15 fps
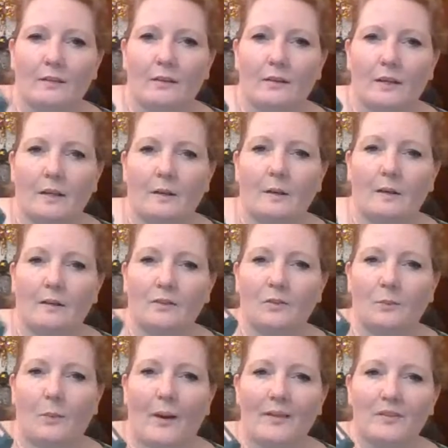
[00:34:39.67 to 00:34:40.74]
They're in an
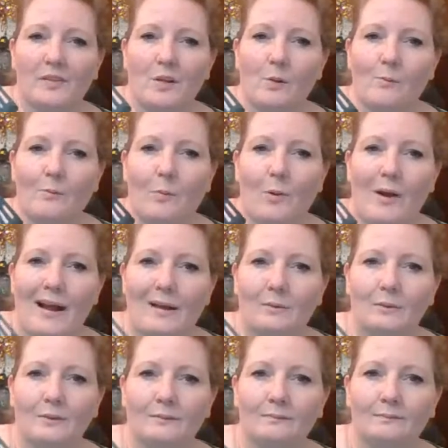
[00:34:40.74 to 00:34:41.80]
espresso brown